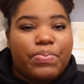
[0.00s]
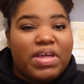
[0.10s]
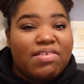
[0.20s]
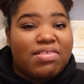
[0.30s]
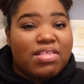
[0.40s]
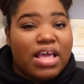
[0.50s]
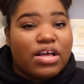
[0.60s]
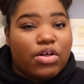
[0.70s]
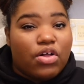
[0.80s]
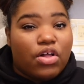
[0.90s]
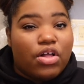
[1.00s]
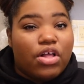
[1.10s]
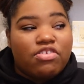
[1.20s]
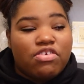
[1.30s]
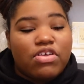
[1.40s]
be single
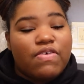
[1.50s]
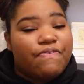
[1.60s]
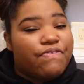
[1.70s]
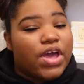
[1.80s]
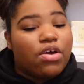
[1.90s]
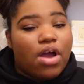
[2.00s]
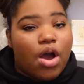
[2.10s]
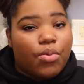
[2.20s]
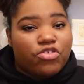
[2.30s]
until you figure out